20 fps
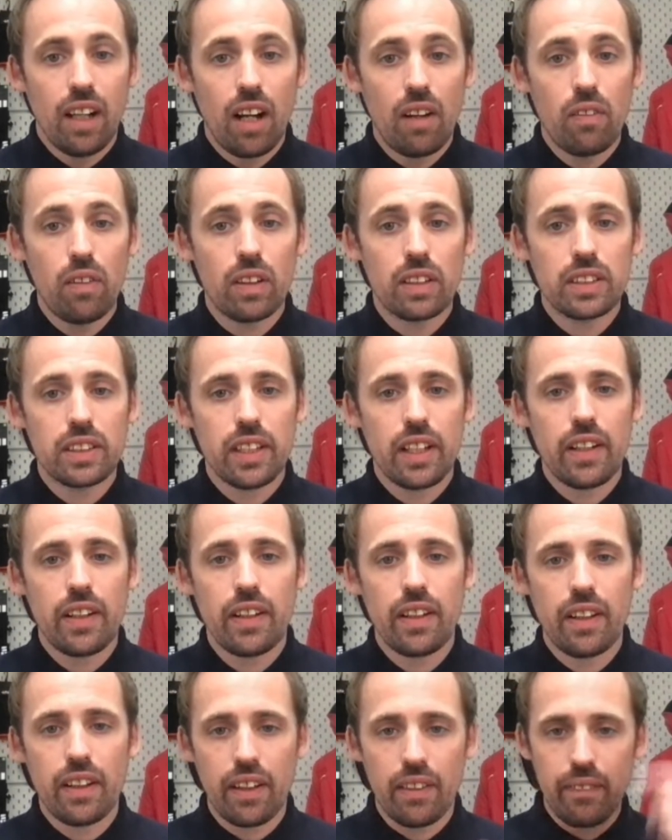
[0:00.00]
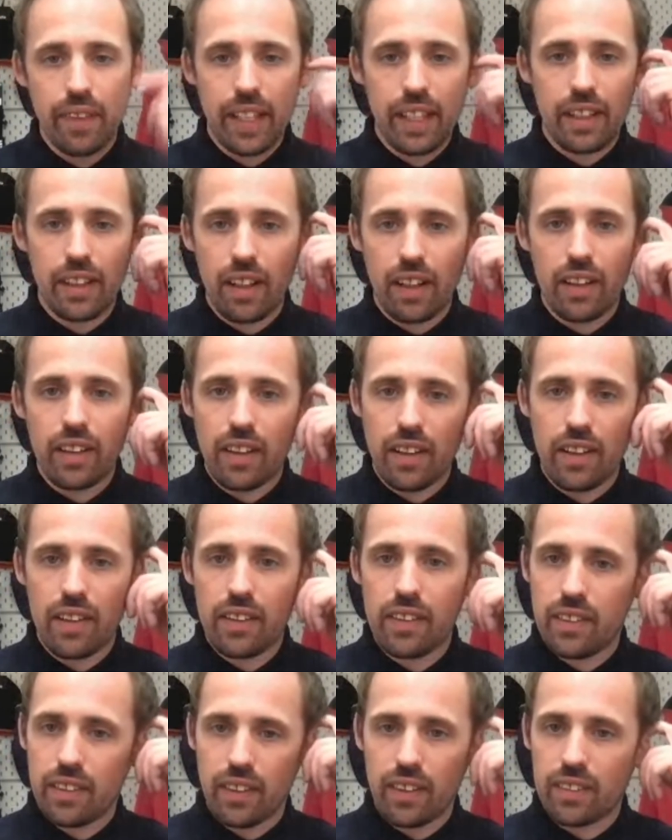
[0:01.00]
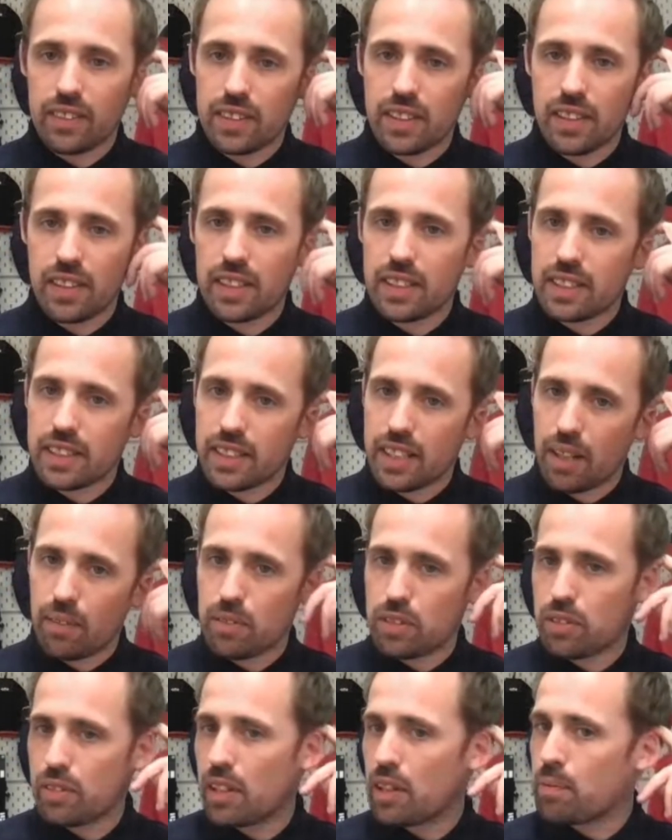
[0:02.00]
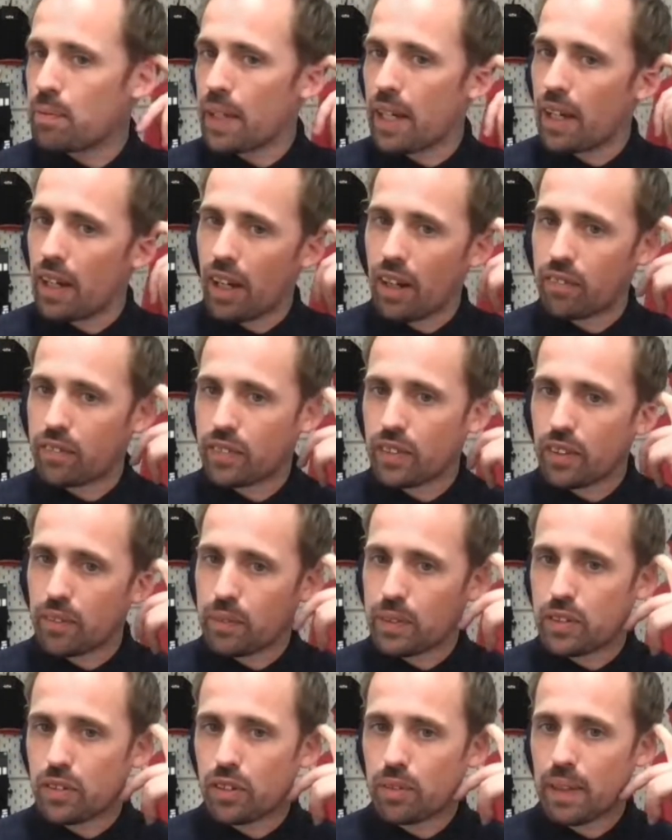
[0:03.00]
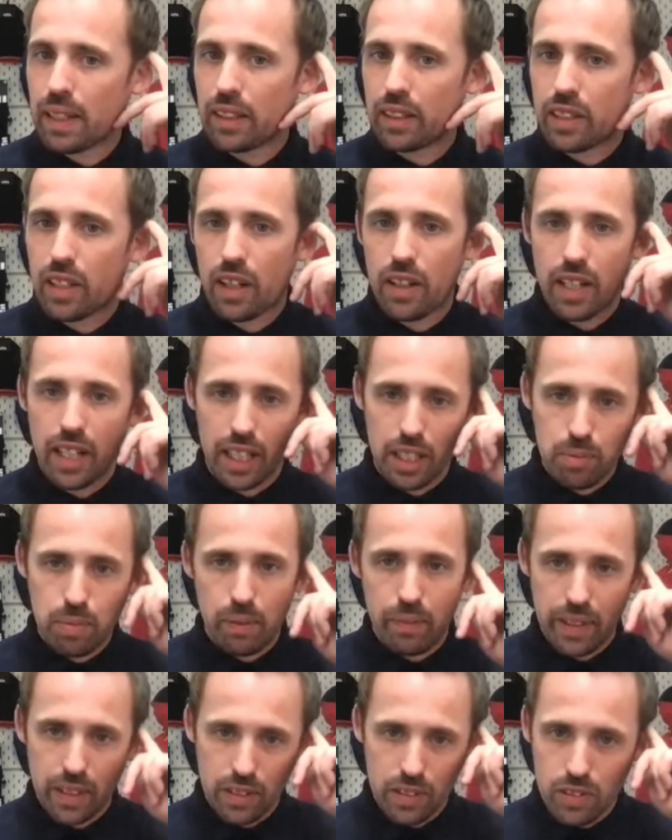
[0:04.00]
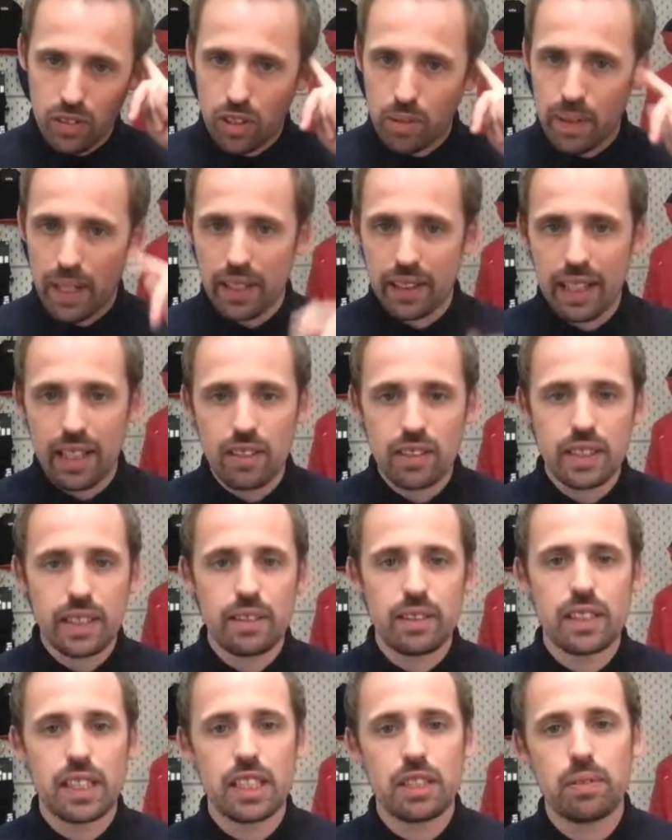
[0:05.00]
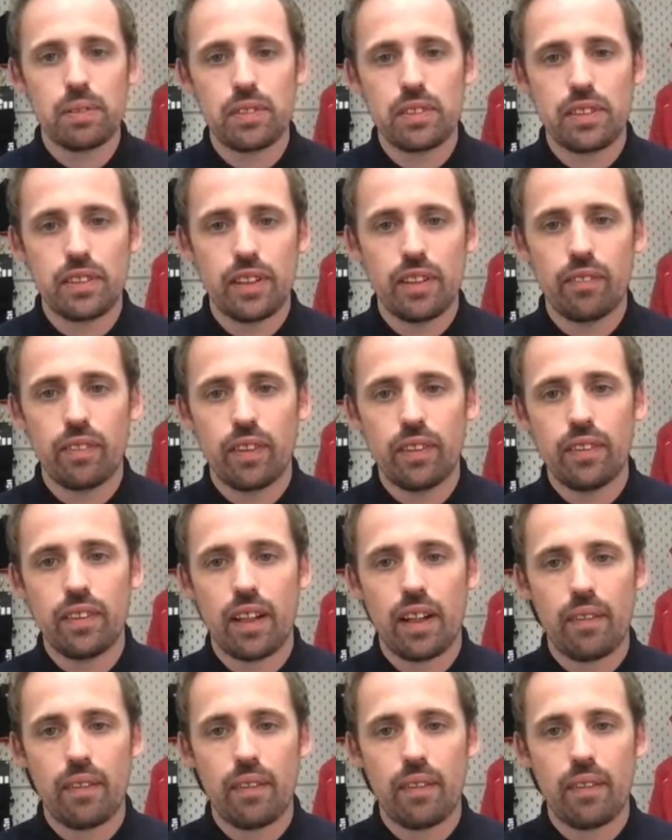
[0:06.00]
Oh, well, so, I mean, I know I was going to come to it a bit after we talk about the coatings, but we can talk about now. It seems sensible to move on.